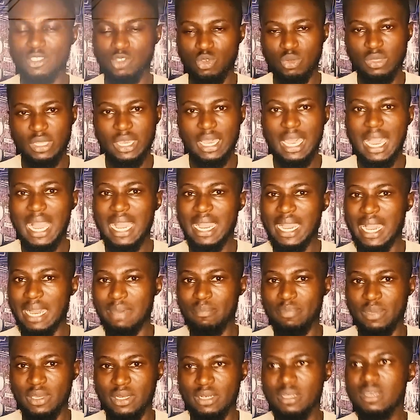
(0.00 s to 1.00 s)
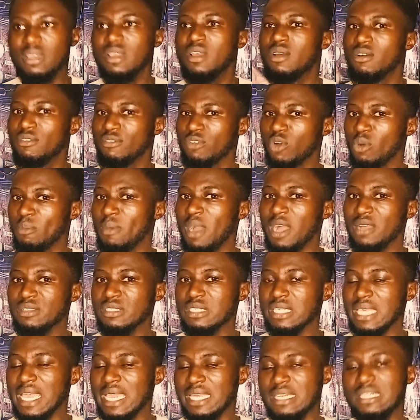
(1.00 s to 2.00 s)
into the car cabin from
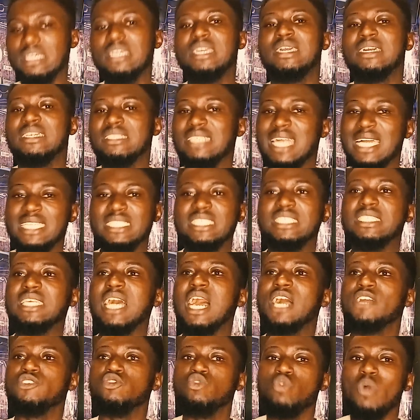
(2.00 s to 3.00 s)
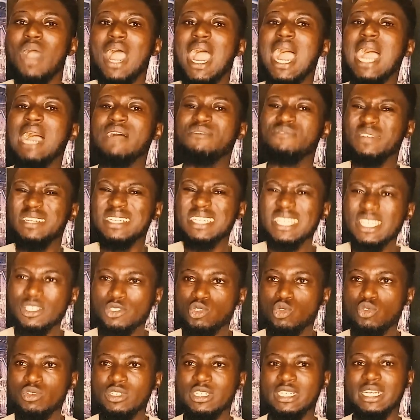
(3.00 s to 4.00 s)
outside. That is how you have
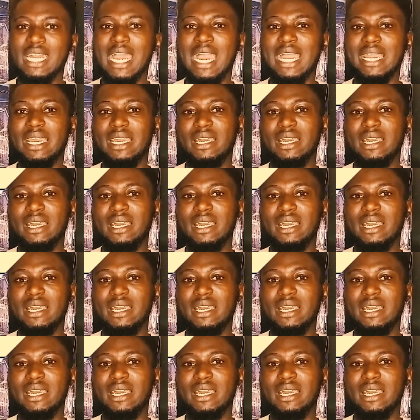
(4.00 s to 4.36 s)
little drag.